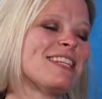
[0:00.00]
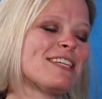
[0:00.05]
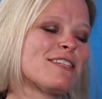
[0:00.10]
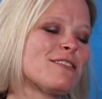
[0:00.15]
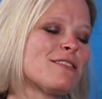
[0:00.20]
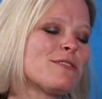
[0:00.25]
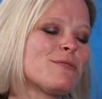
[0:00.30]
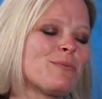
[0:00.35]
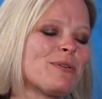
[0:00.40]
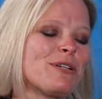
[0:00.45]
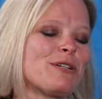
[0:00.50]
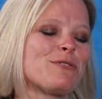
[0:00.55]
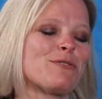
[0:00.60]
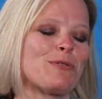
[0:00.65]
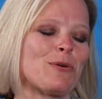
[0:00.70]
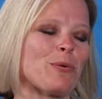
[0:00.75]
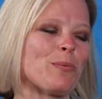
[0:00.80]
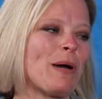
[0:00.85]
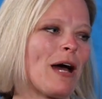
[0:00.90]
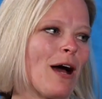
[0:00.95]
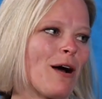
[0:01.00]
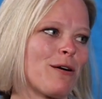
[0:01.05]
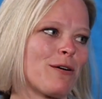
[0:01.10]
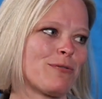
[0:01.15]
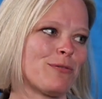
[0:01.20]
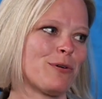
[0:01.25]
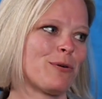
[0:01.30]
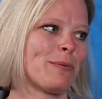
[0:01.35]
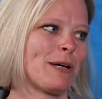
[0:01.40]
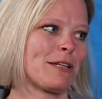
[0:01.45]
This is what is so
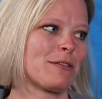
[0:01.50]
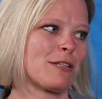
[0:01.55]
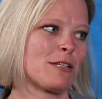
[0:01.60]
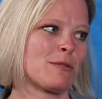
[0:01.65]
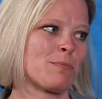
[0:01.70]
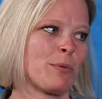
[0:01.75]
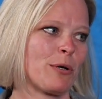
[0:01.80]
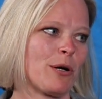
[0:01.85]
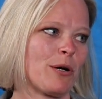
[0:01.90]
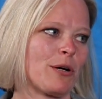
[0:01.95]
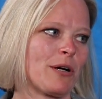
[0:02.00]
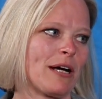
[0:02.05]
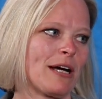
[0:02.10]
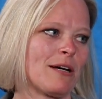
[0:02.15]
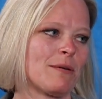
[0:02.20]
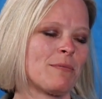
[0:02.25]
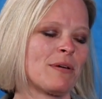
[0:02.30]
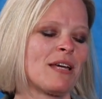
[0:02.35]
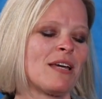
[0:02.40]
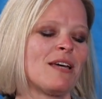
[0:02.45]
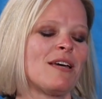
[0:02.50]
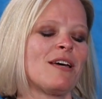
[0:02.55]
powerful about this program.